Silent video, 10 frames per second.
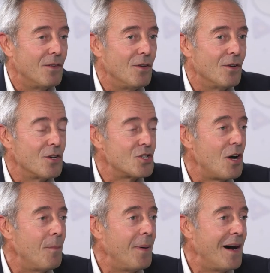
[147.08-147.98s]
the
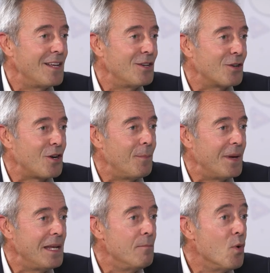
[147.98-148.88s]
Champagne
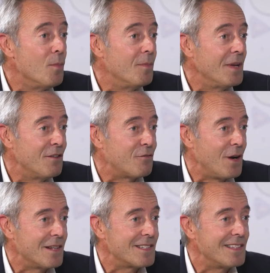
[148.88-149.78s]
company Mumm in
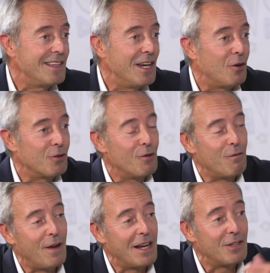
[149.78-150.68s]
France. They ordered a
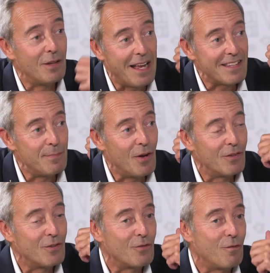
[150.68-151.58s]
flight last
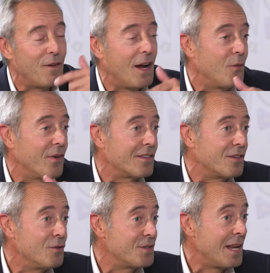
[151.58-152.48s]
month to fly with
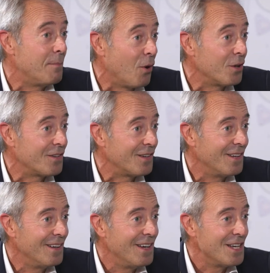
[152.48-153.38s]
Usain Bolt,
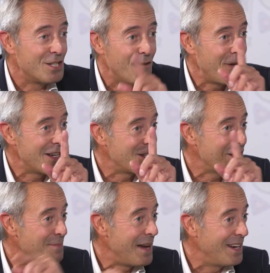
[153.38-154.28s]
the
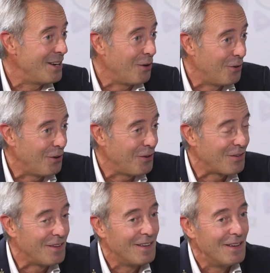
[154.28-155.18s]
fastest man on
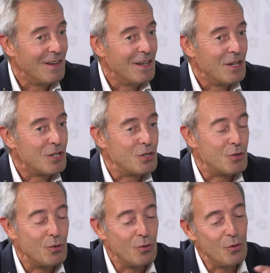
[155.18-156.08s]
earth,
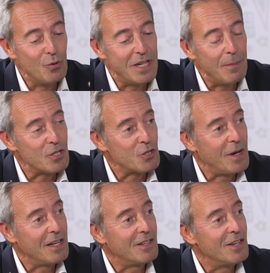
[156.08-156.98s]
to
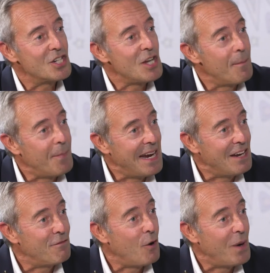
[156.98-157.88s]
demonstrate a champagne
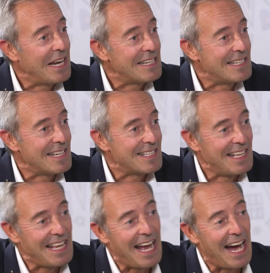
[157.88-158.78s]
for weightlessness.
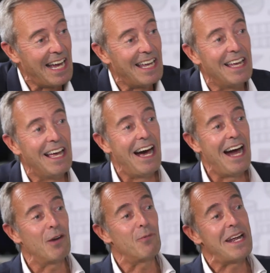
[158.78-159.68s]
And I, I,
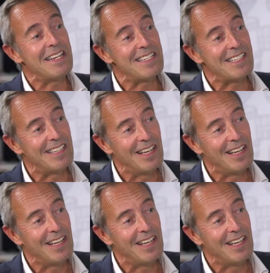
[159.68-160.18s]
I raced